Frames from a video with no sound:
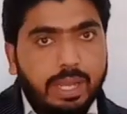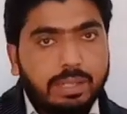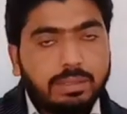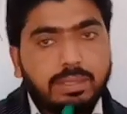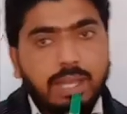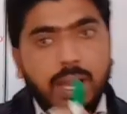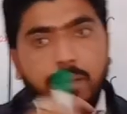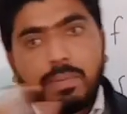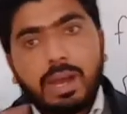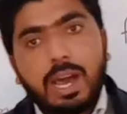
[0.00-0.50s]
and
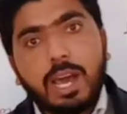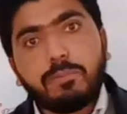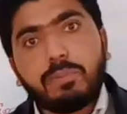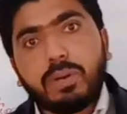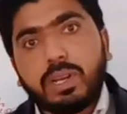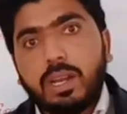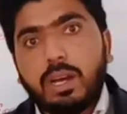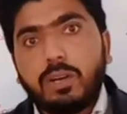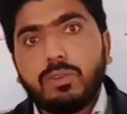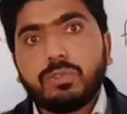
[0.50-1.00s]
some are
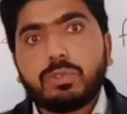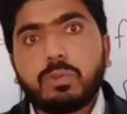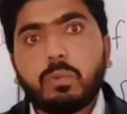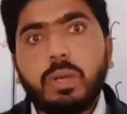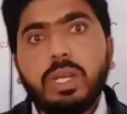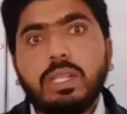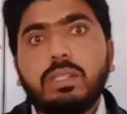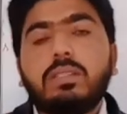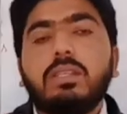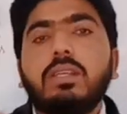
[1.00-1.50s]
pronounced
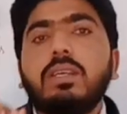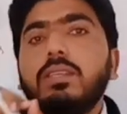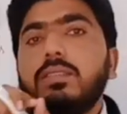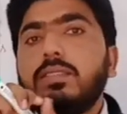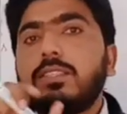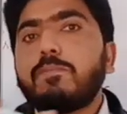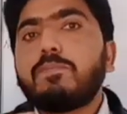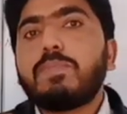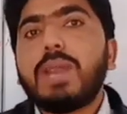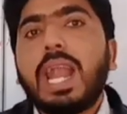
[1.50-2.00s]
with
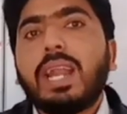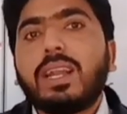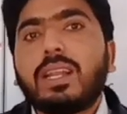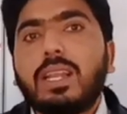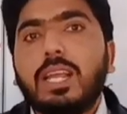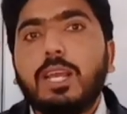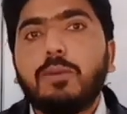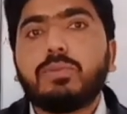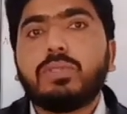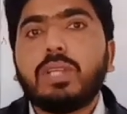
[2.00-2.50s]
spread
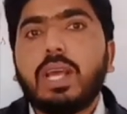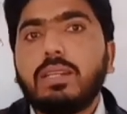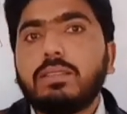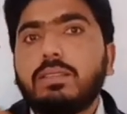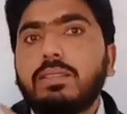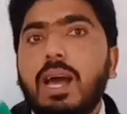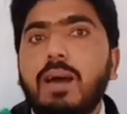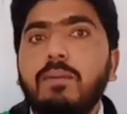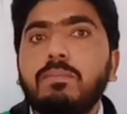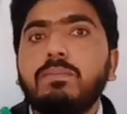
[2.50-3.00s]
lips, and
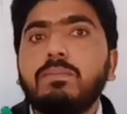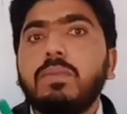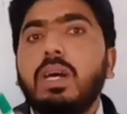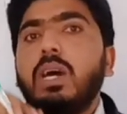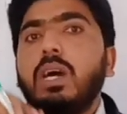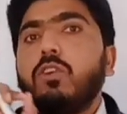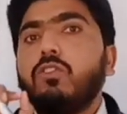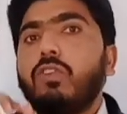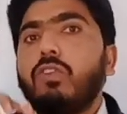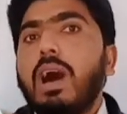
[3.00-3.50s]

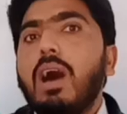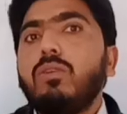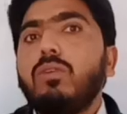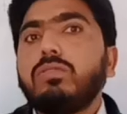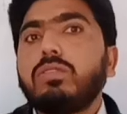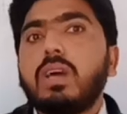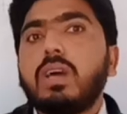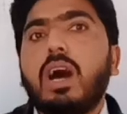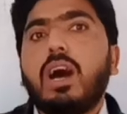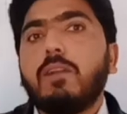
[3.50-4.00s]
some
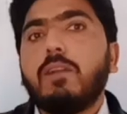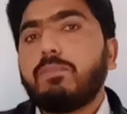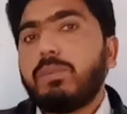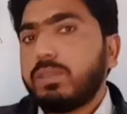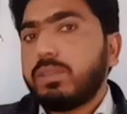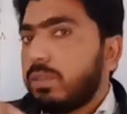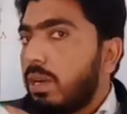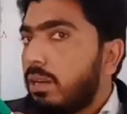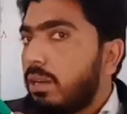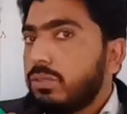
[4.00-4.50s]
vowels are
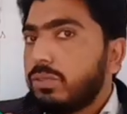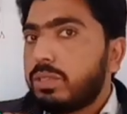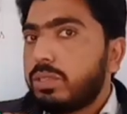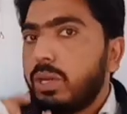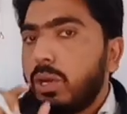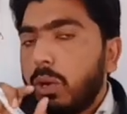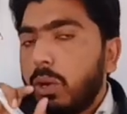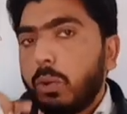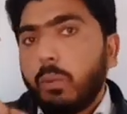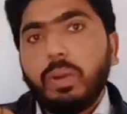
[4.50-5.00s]
pronounced
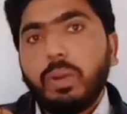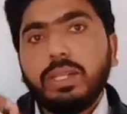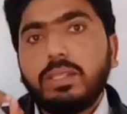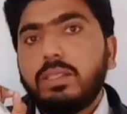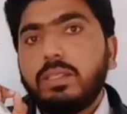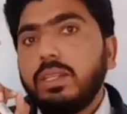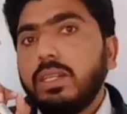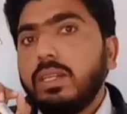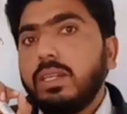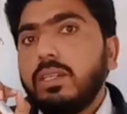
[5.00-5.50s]

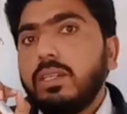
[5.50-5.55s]
with